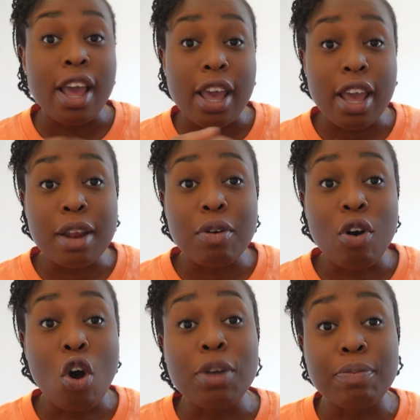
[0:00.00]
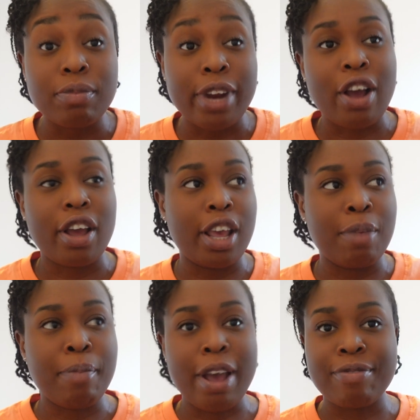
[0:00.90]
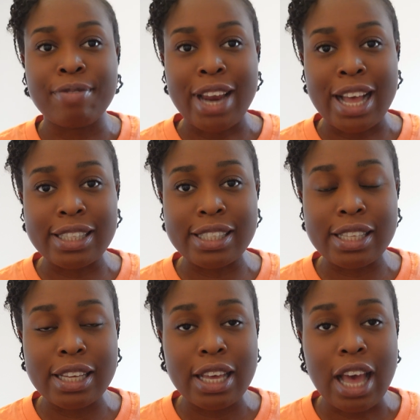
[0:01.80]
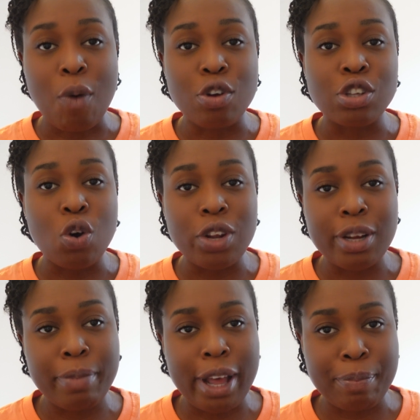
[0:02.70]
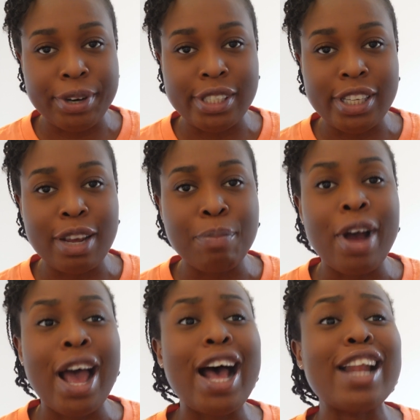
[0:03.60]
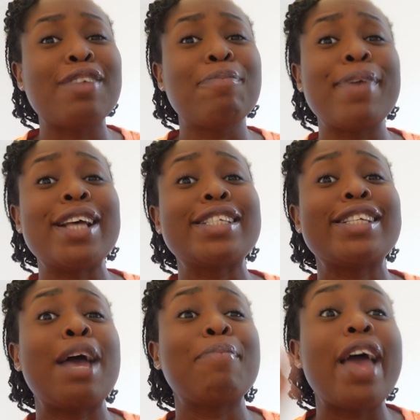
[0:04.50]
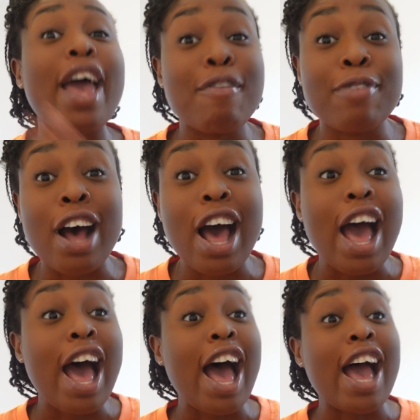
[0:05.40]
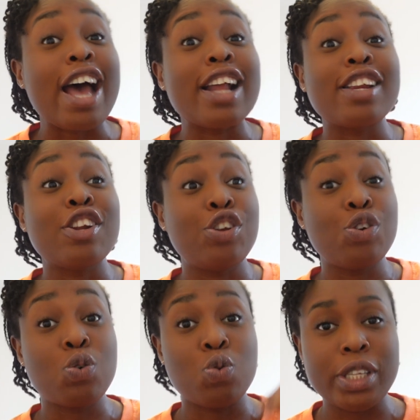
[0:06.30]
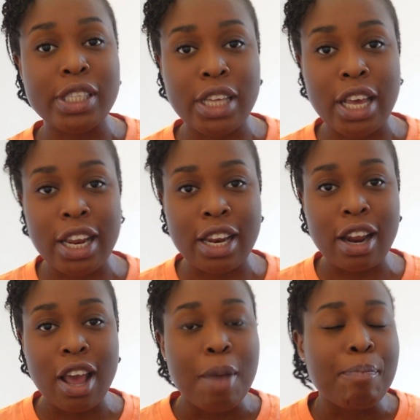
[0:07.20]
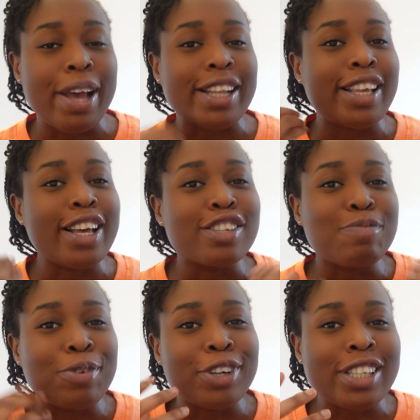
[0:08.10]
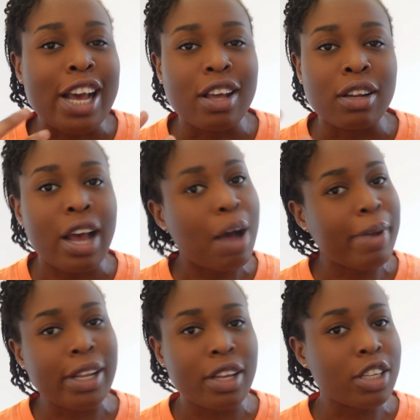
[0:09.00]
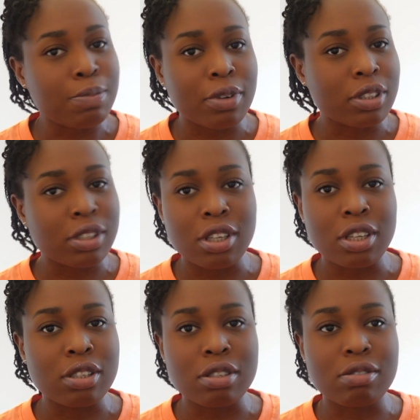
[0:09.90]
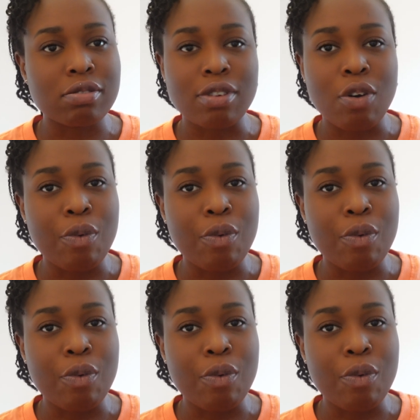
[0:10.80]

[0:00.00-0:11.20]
in my flat. I was the only black person there, but I had the best time ever. I had new cuisine. My taste buds, like now my taste buds is